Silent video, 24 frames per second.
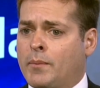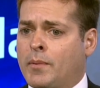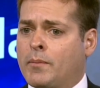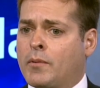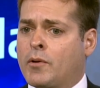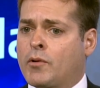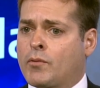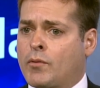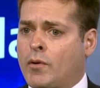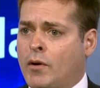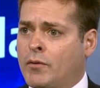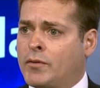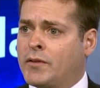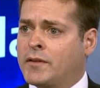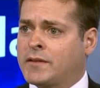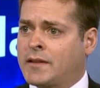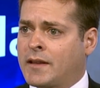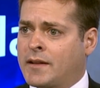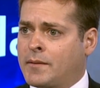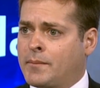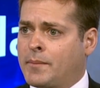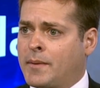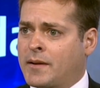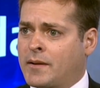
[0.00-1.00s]
them grow the
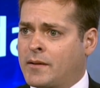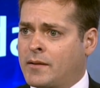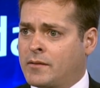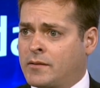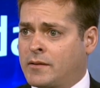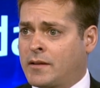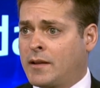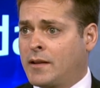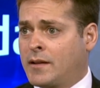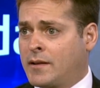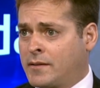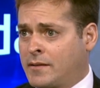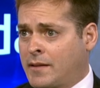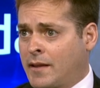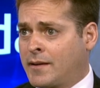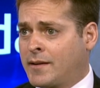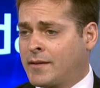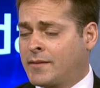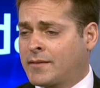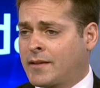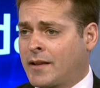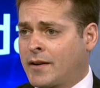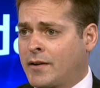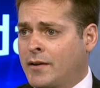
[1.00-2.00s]

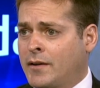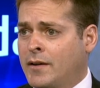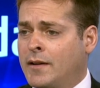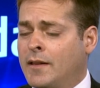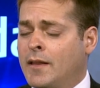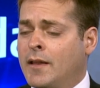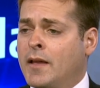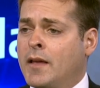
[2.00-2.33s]
data center,